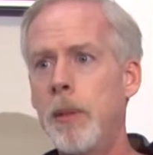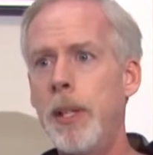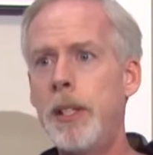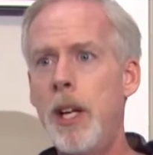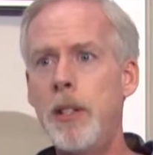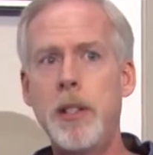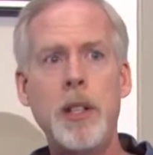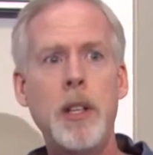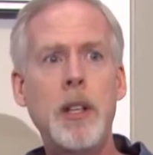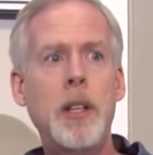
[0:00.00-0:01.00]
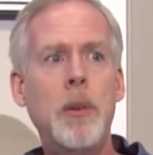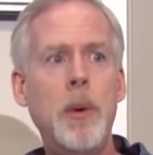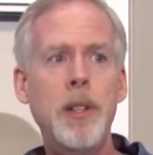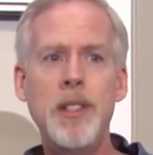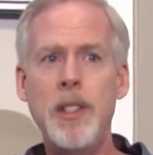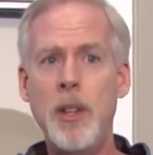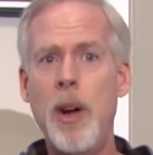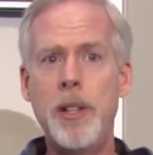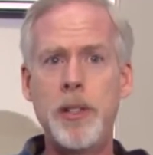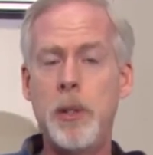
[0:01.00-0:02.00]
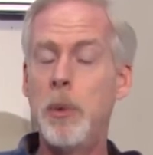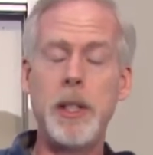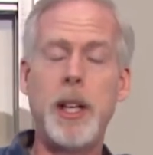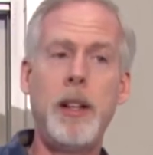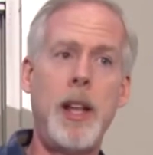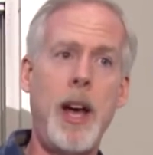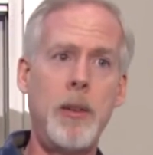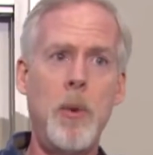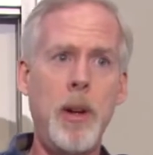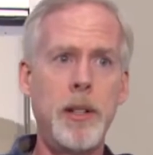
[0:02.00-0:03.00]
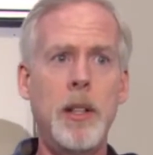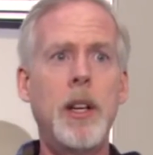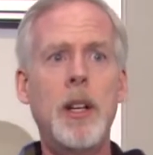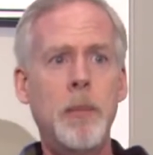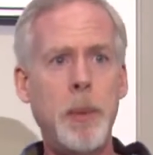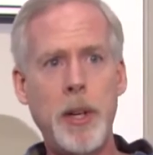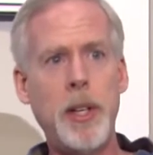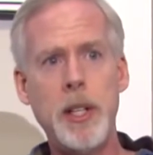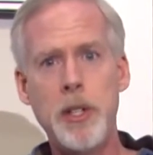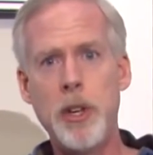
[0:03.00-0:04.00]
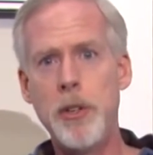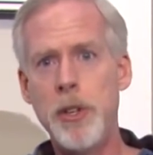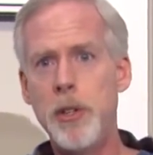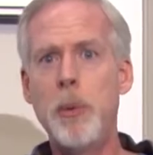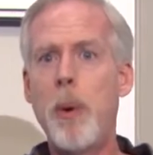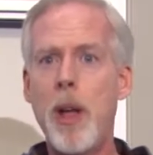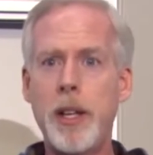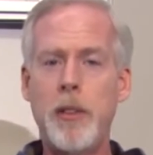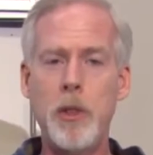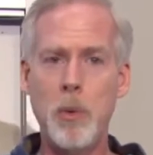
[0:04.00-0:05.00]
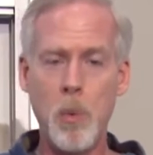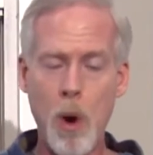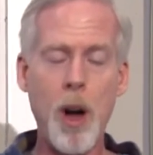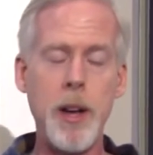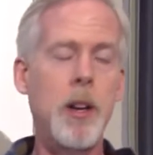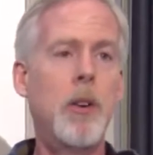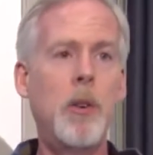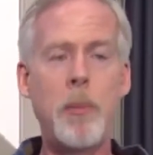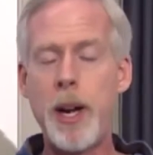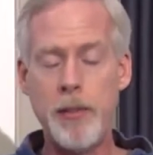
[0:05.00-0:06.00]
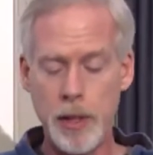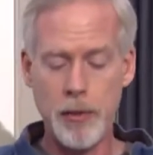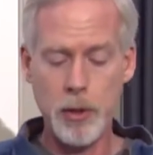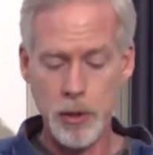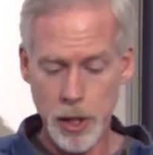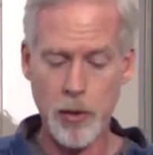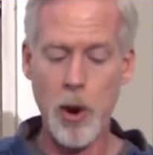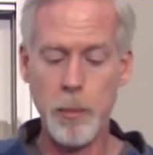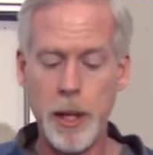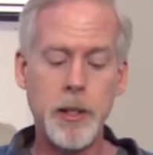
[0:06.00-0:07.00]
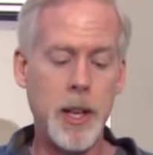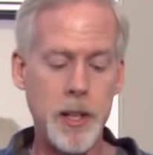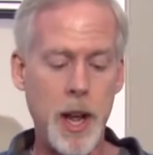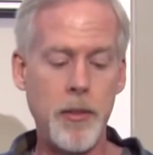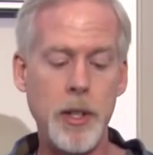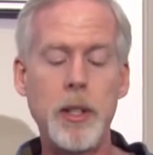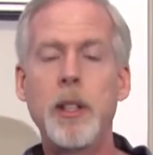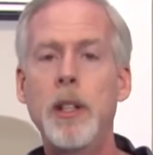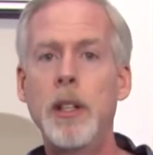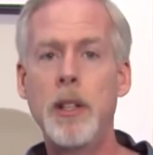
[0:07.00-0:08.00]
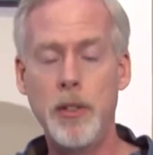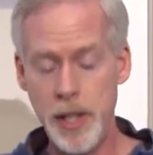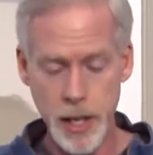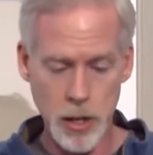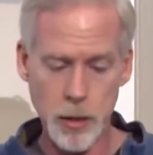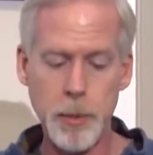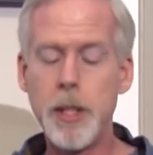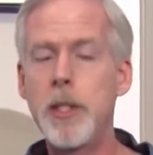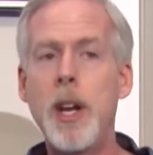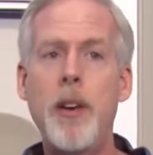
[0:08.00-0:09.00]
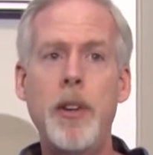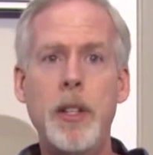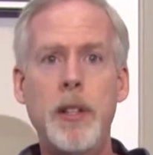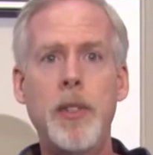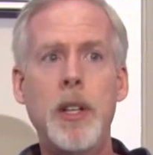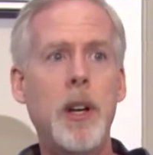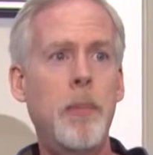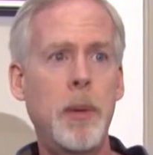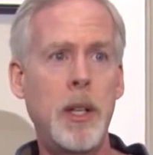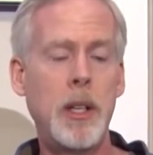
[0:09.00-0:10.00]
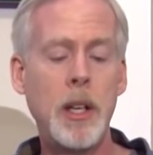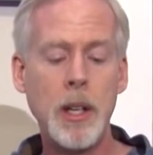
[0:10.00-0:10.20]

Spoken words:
Make sense? Whereas in the US, you wouldn't get that. 1,000,000 would probably give you 1, or might even give you 0 because that's not really, or nil because it's not really even a number.